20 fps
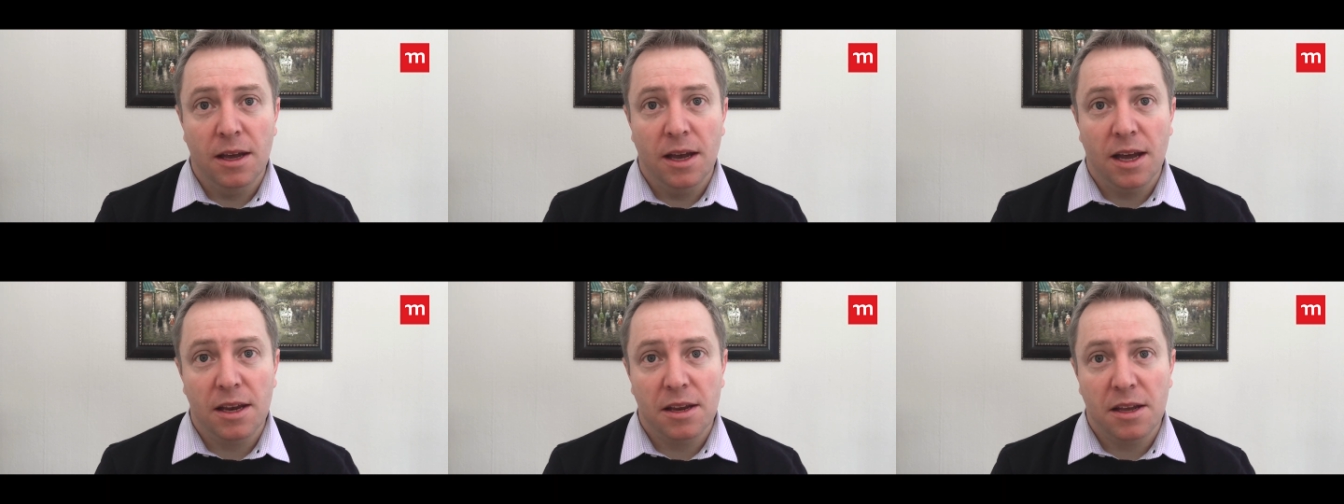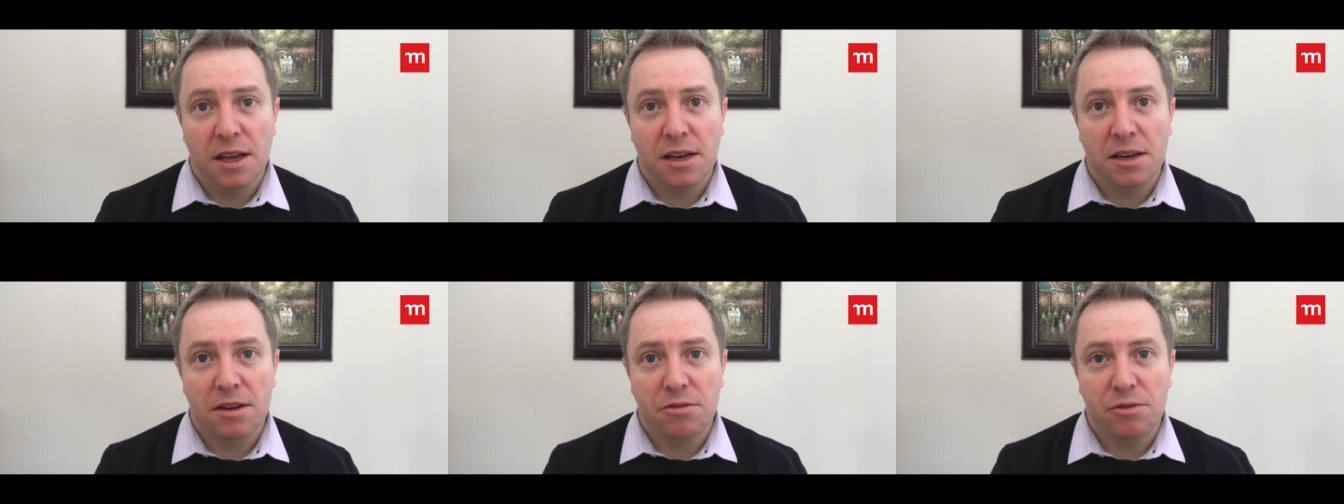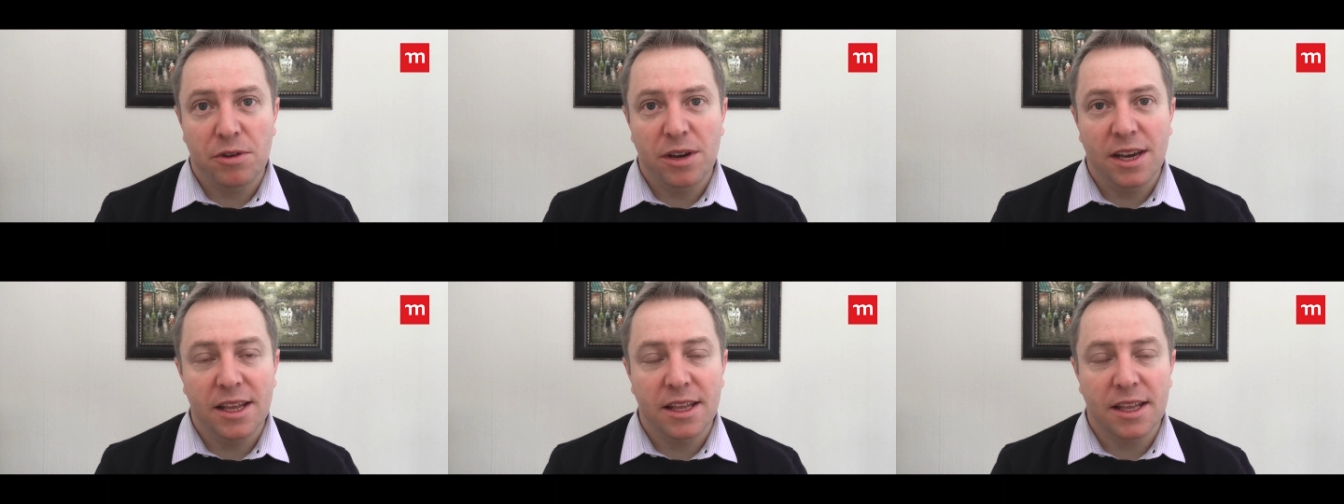and, and,
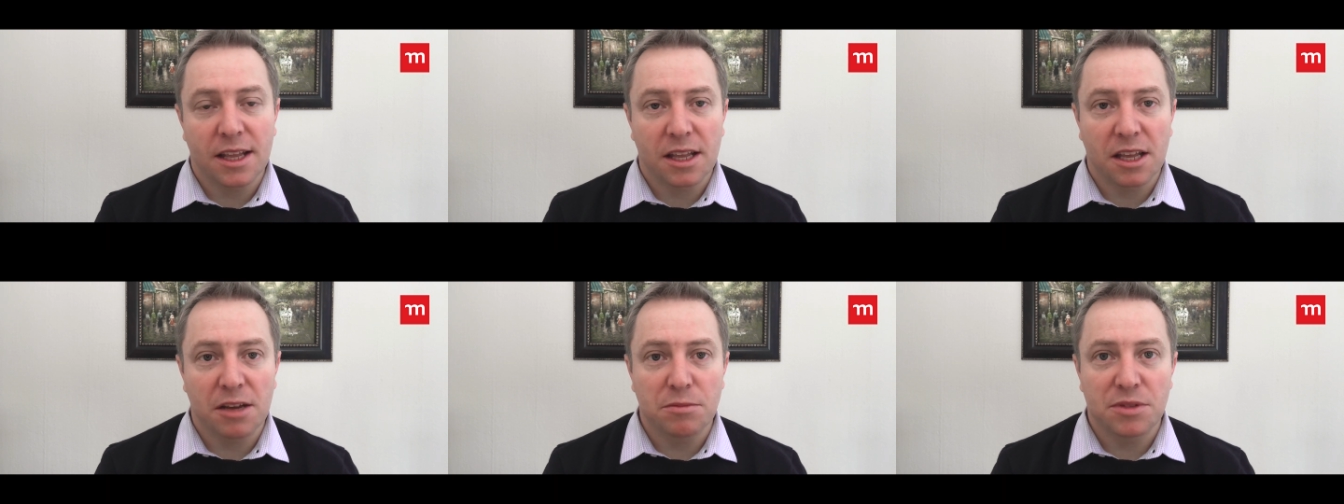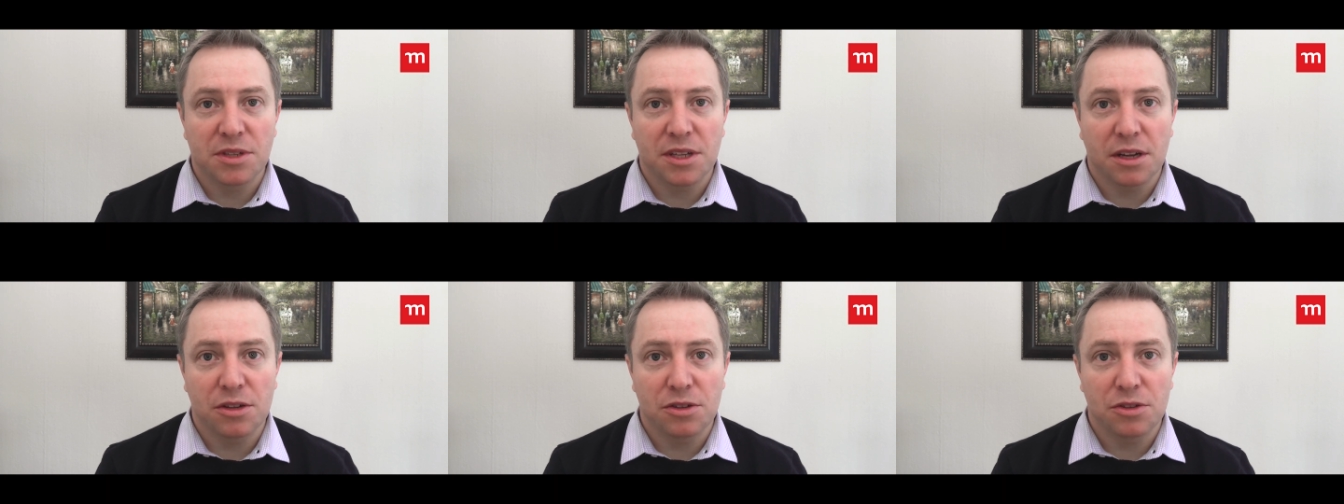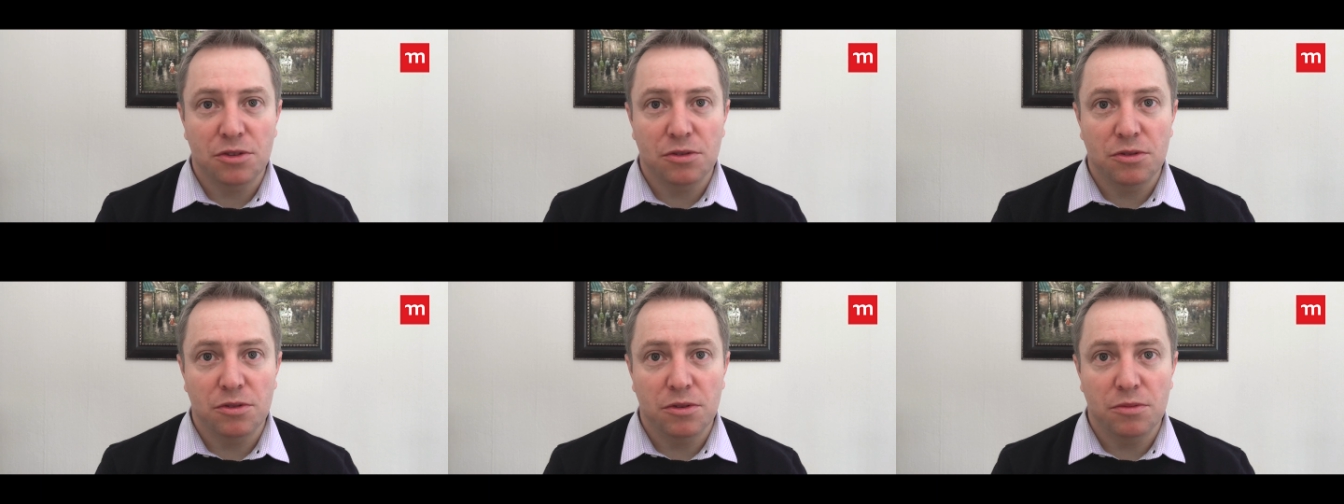really, that comes down
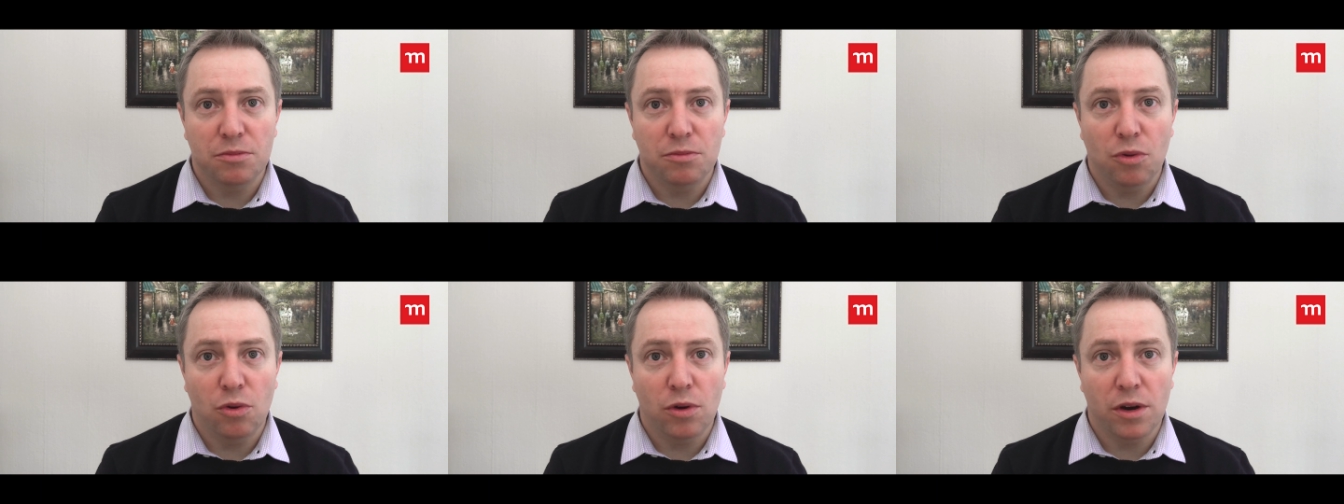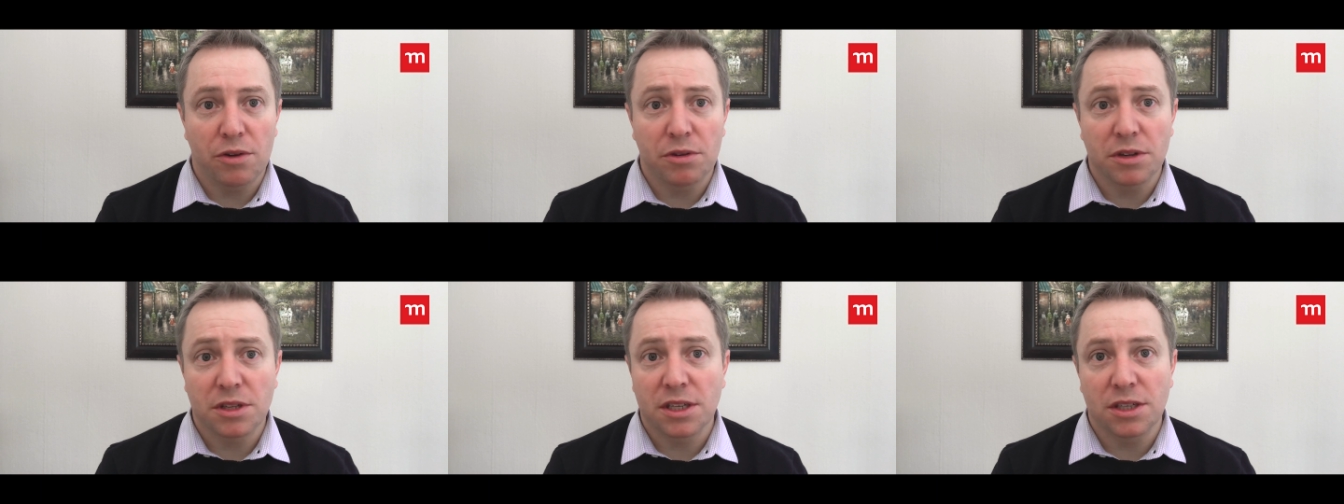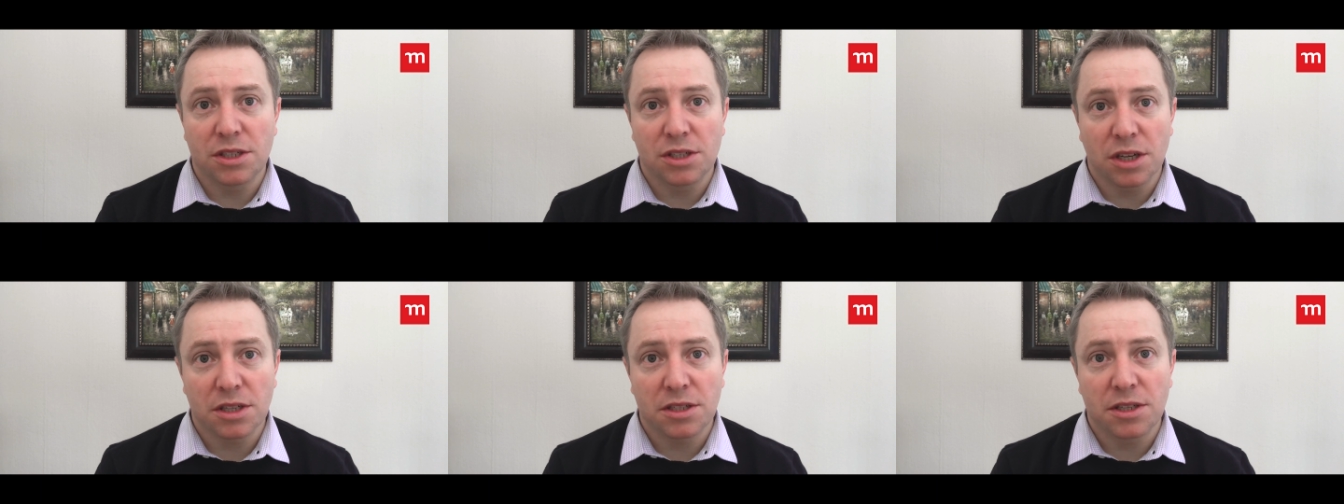to more a risk
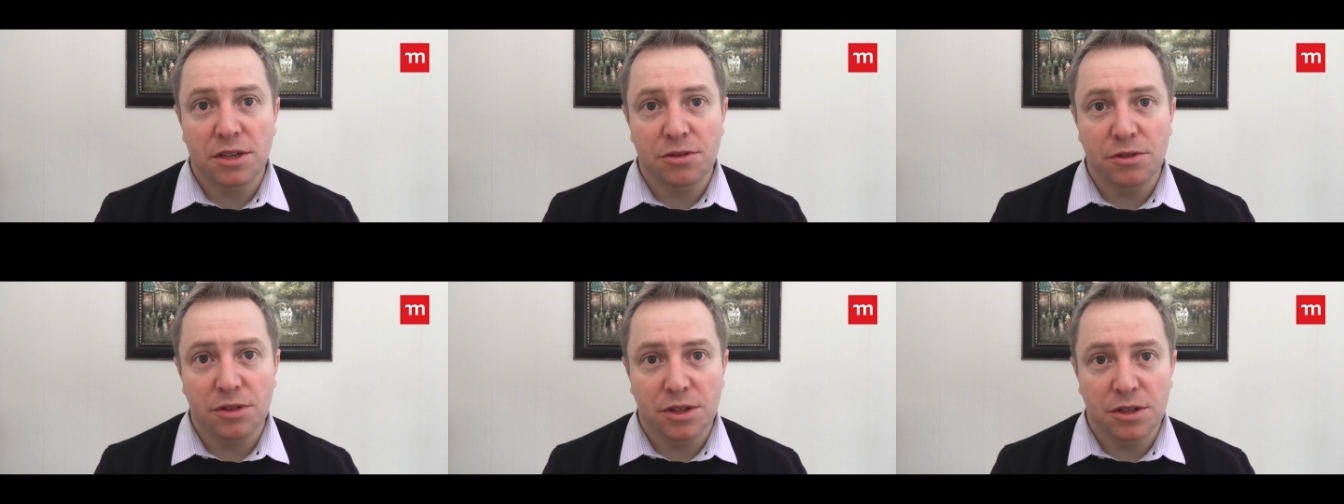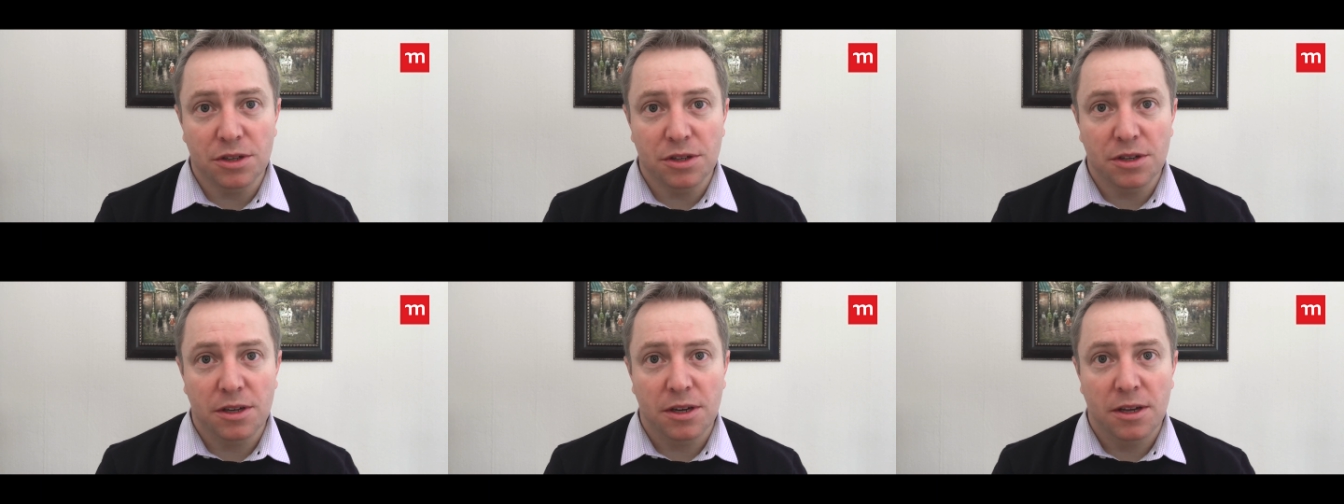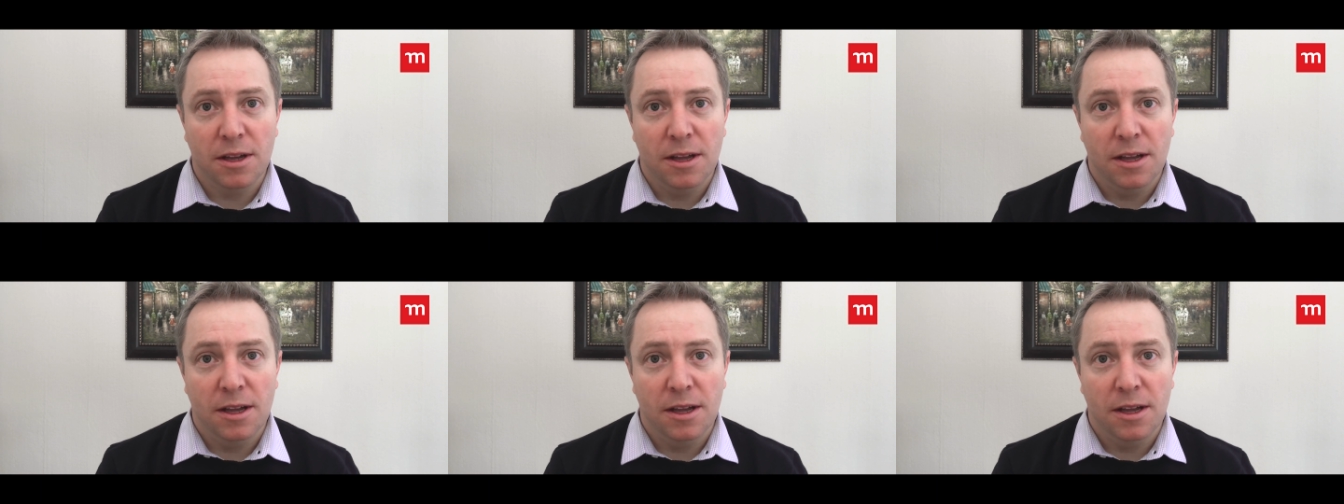adjusted return